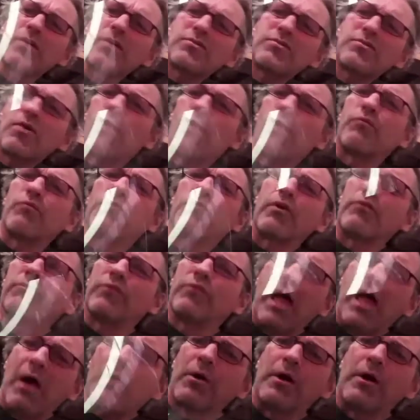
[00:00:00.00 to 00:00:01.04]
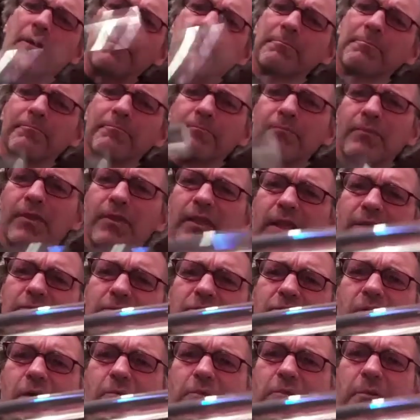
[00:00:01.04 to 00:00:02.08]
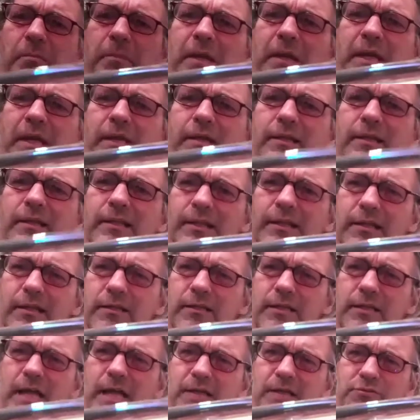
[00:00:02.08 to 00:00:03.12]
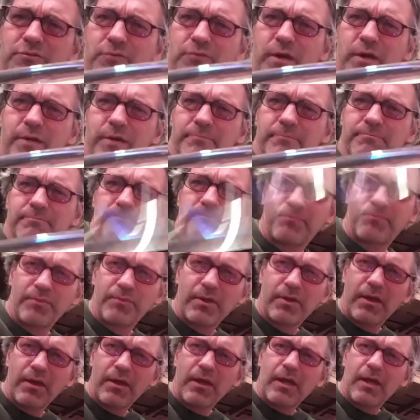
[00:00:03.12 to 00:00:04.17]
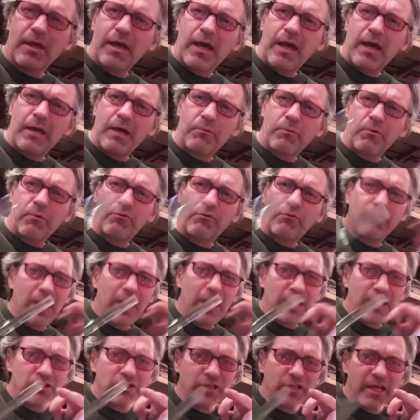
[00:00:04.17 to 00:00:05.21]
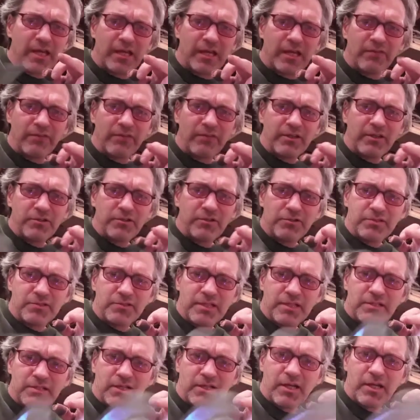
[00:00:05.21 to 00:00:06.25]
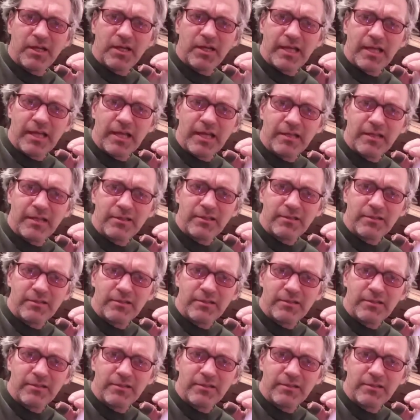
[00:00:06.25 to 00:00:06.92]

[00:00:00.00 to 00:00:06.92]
So for a flower, let's start with a big clear glass rod. I will flash the end of it. You see it's a cut end.